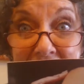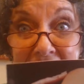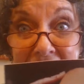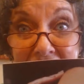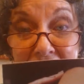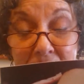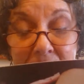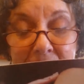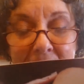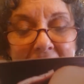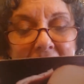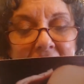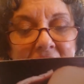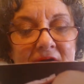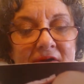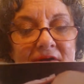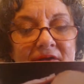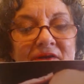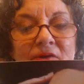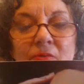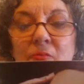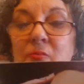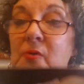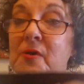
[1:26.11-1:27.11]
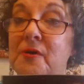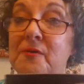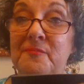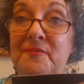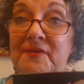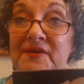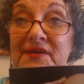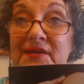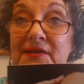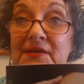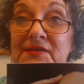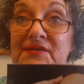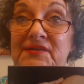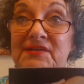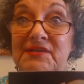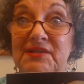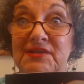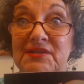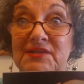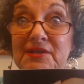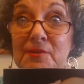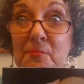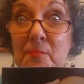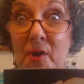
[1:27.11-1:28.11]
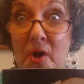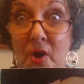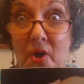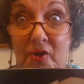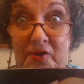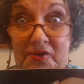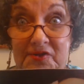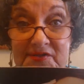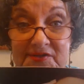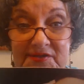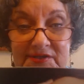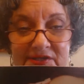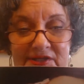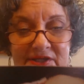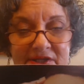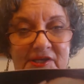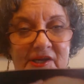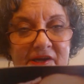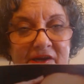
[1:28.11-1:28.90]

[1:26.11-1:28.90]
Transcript: if you're married, the woman is the boss.